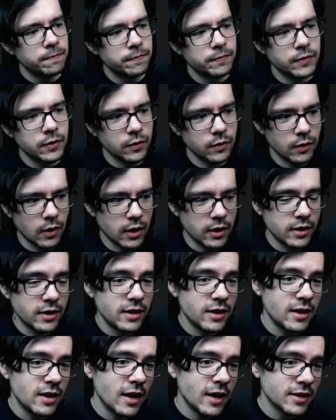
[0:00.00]
Okay,
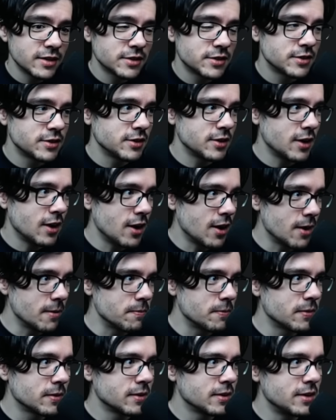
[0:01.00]
next up
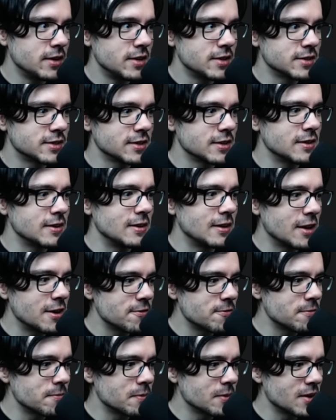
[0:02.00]
is
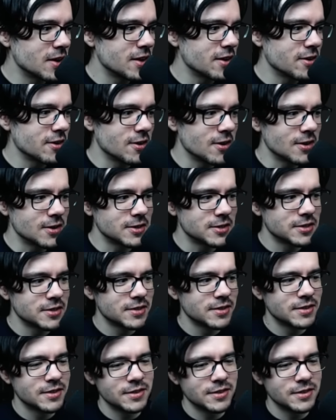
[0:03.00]
Lifeblood Heart.